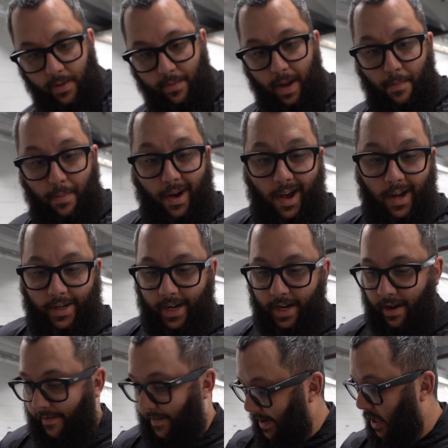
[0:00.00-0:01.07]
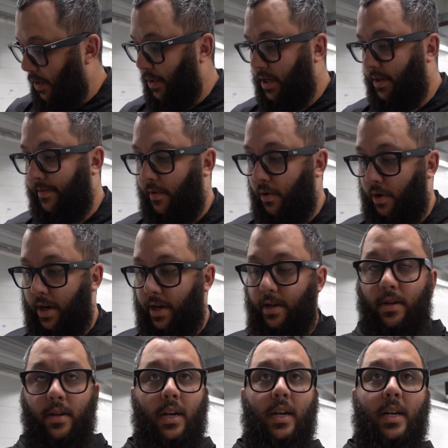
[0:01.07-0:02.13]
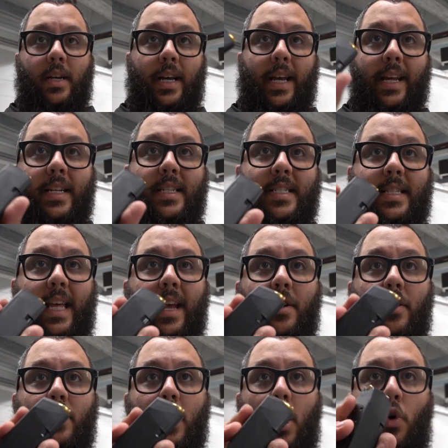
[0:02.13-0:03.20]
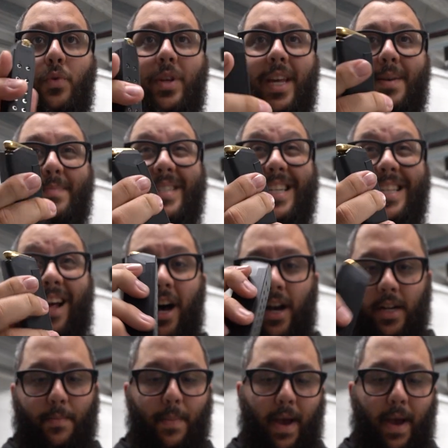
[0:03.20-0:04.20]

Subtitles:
in my pocket if I can reach for it. A standard OEM Glock